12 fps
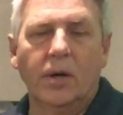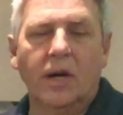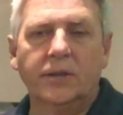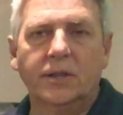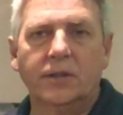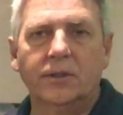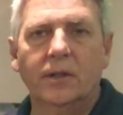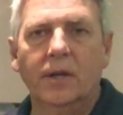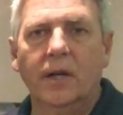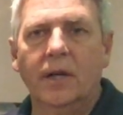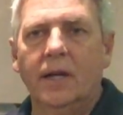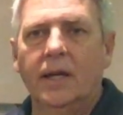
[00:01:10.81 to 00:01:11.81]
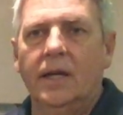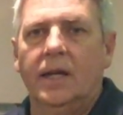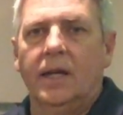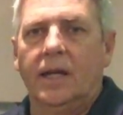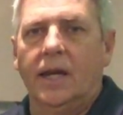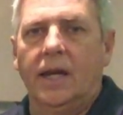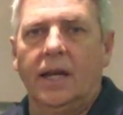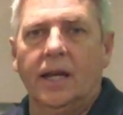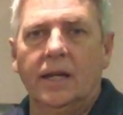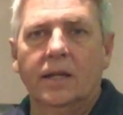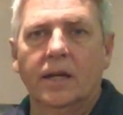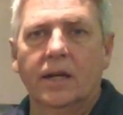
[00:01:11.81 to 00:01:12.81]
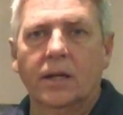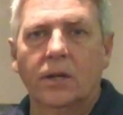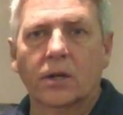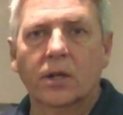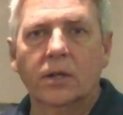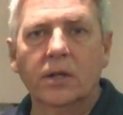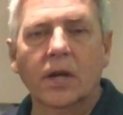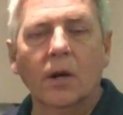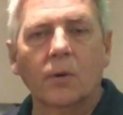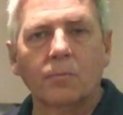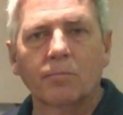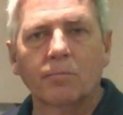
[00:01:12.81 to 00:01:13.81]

processor, and you're good to go.